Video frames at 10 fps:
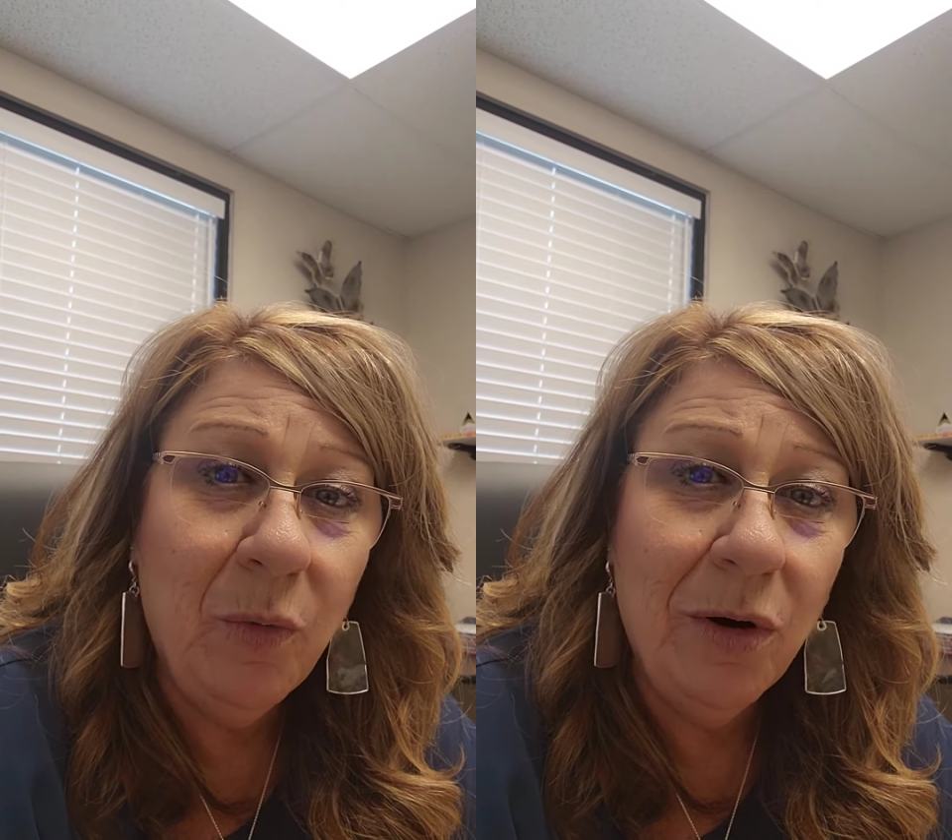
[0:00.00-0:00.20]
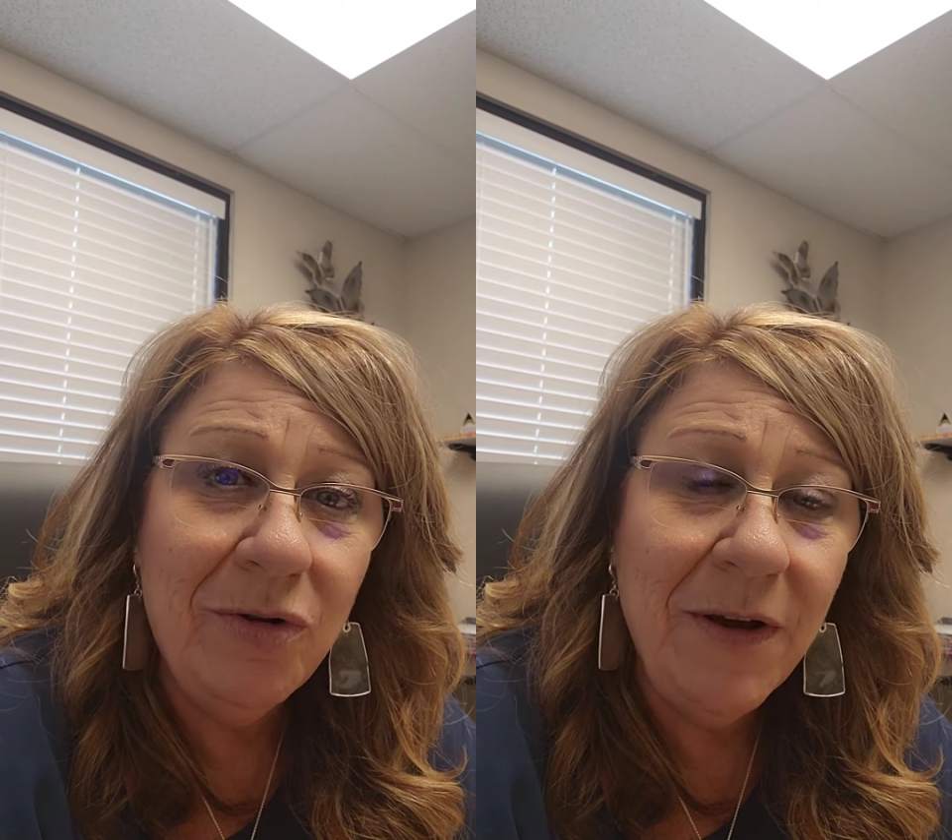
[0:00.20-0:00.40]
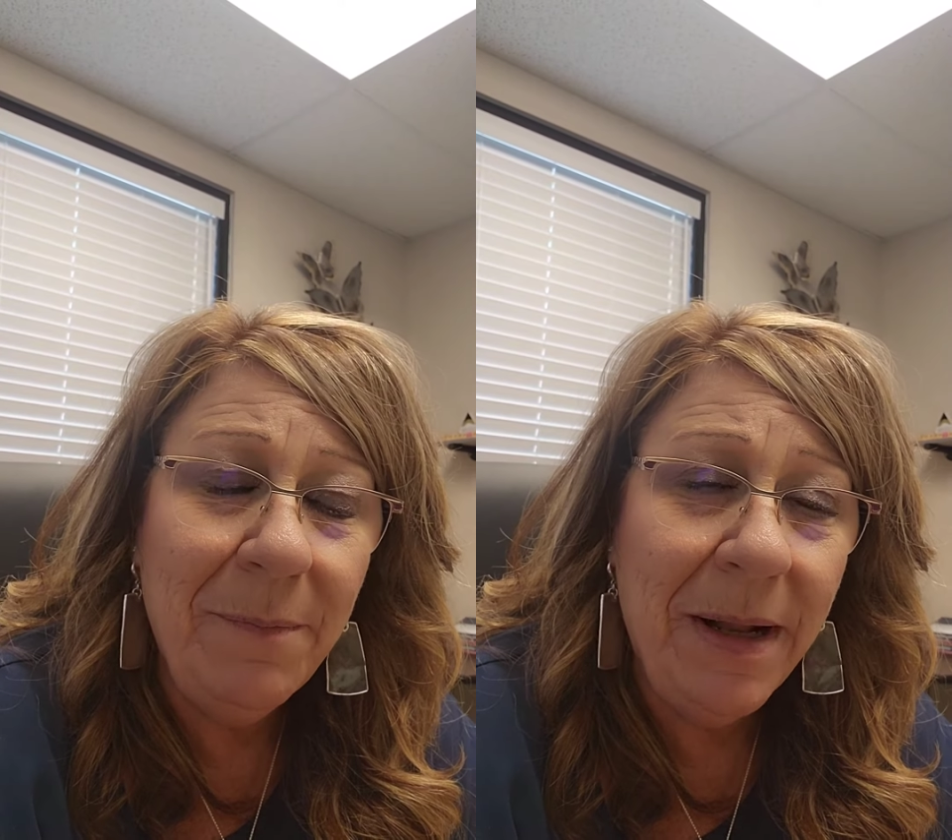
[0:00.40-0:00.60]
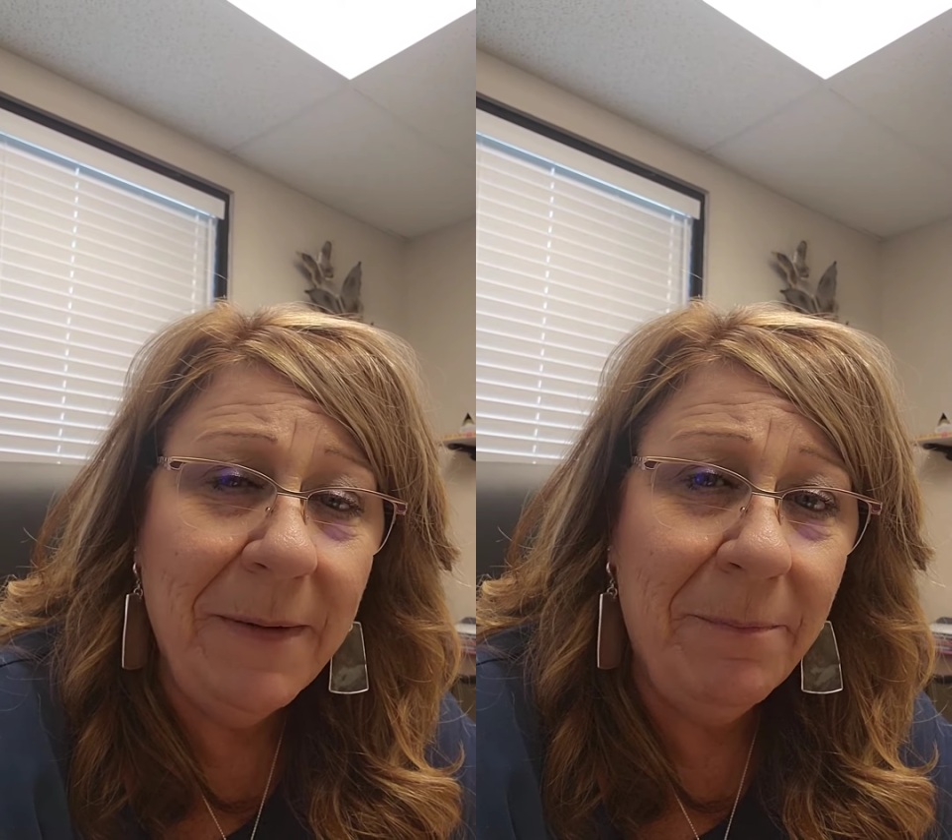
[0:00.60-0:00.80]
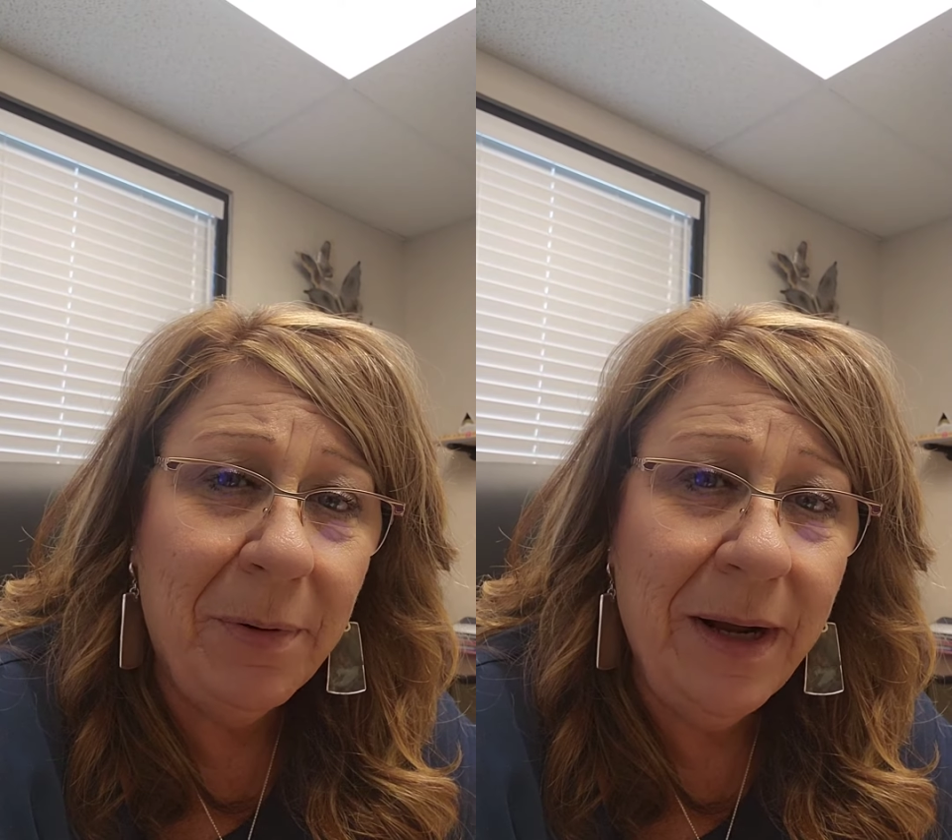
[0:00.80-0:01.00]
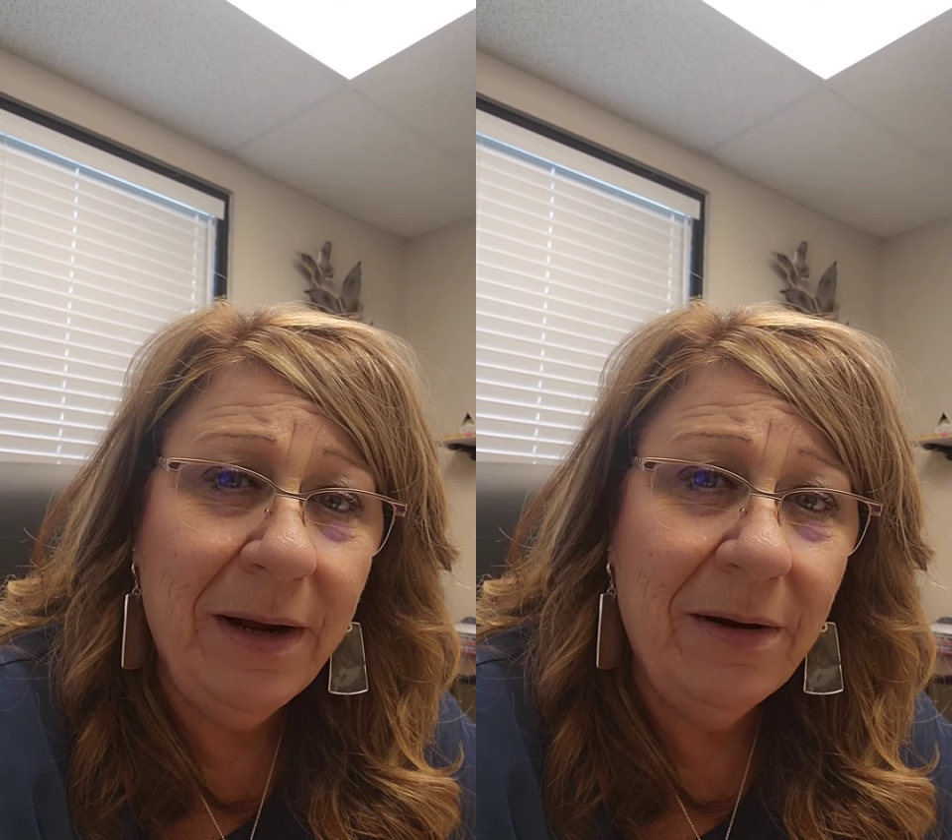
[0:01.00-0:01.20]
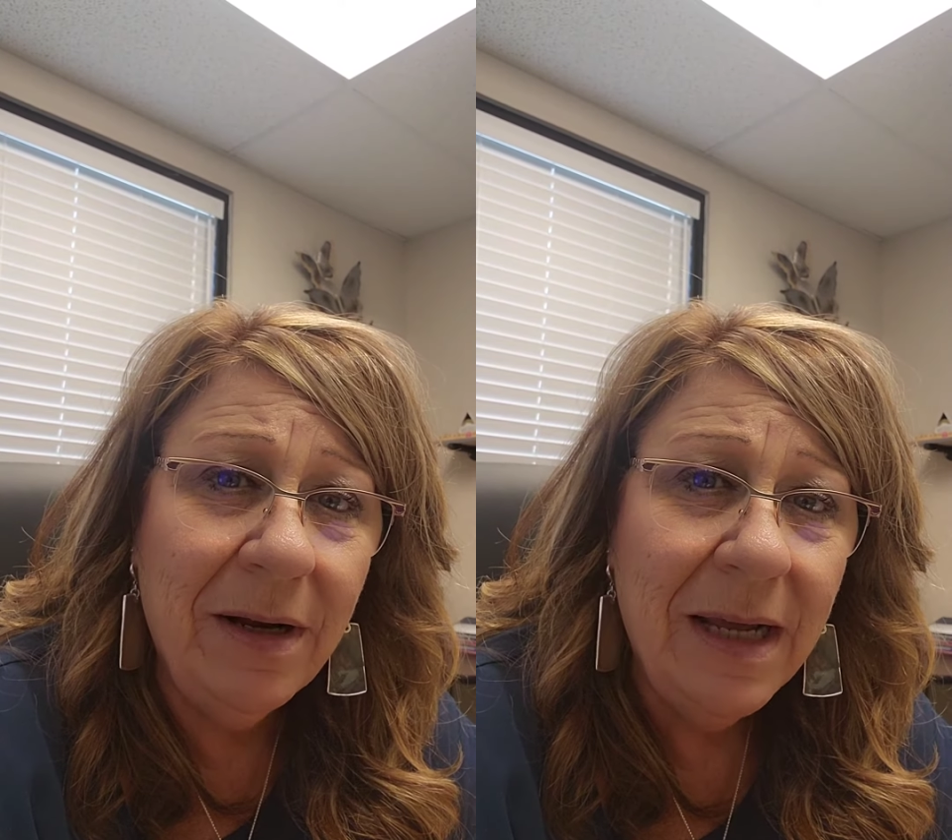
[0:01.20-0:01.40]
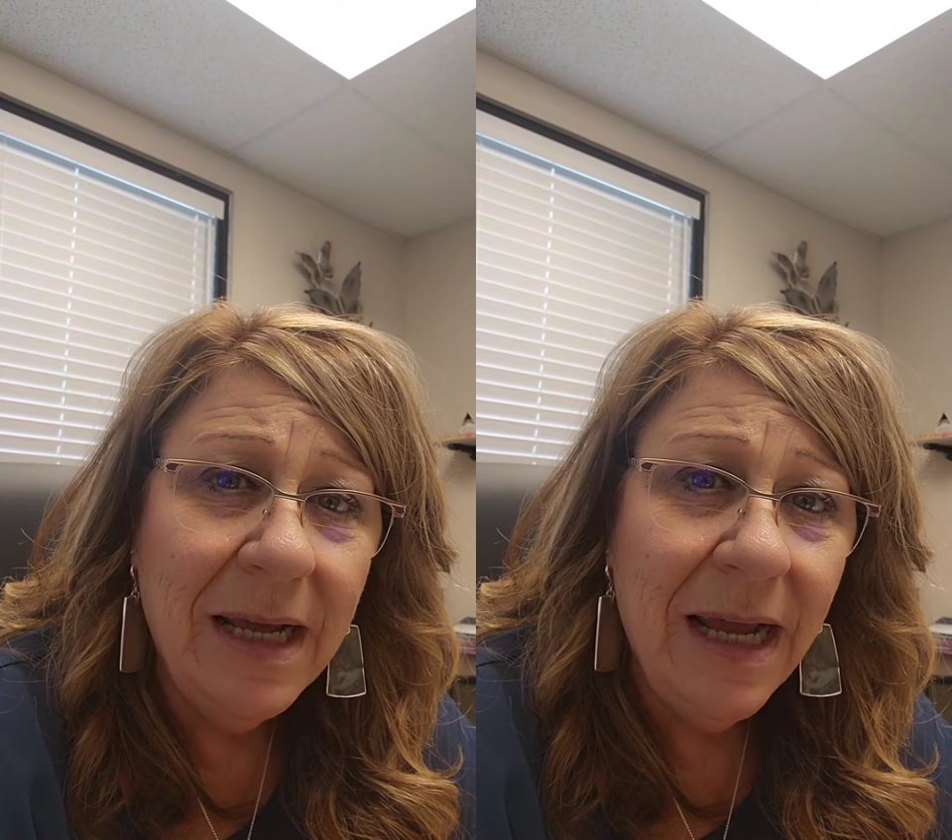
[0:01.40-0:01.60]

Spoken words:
worship and in prayer.